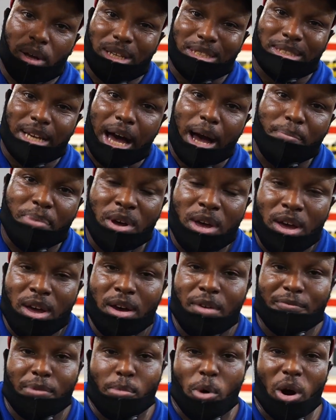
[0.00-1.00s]
at the top
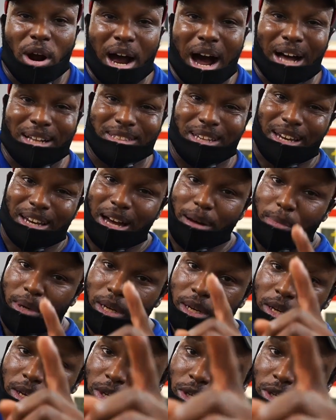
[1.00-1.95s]
for more content coming